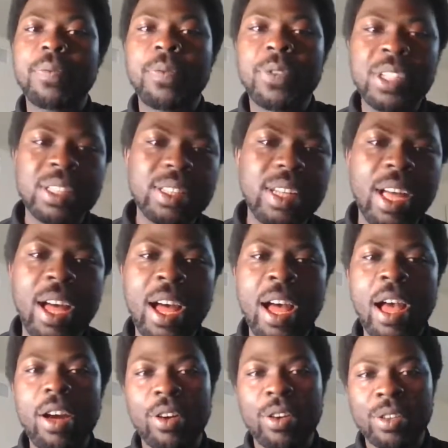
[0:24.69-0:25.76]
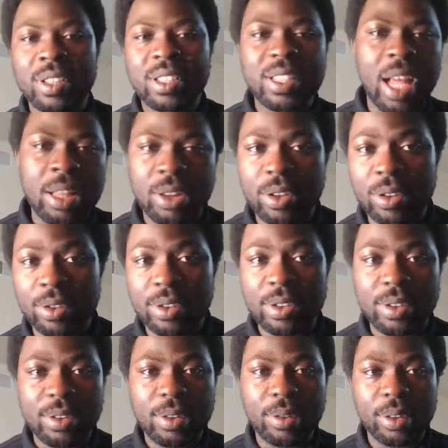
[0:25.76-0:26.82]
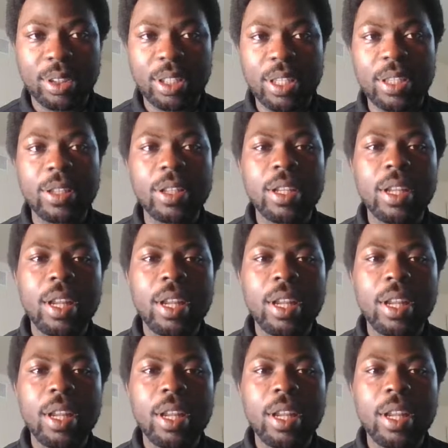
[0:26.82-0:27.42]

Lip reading: visa or status. Okay.